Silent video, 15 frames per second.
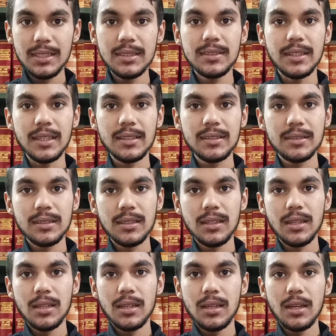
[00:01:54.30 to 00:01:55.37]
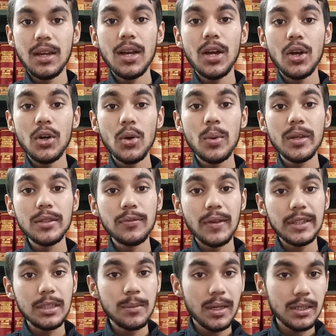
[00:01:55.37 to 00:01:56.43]
Sixth, who is
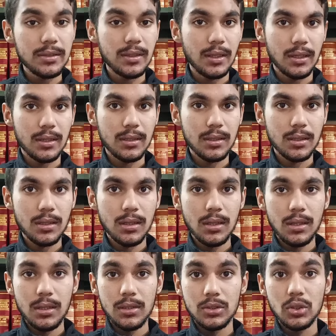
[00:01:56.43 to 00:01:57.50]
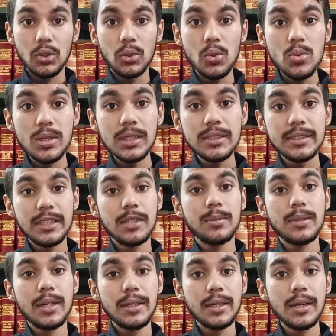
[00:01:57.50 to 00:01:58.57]
Fatima Sheikh? So Google
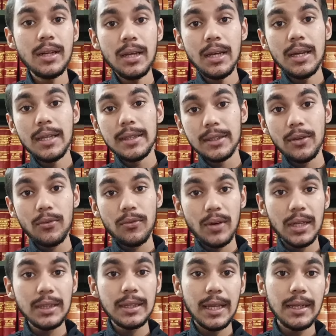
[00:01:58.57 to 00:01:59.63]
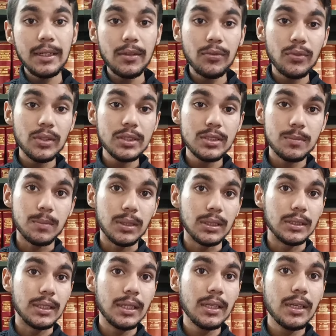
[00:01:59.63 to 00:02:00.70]
celebrated the 191st
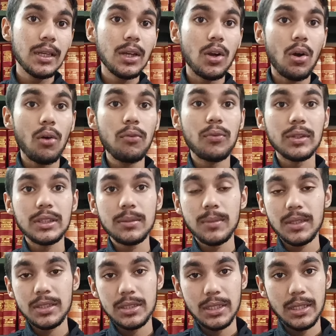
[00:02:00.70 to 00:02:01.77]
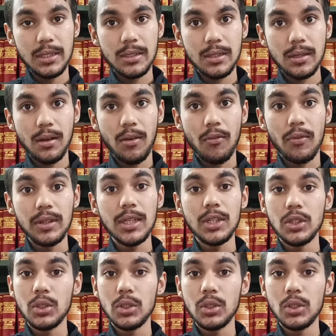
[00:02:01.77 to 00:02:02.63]
birthday of Fatima Sheikh with a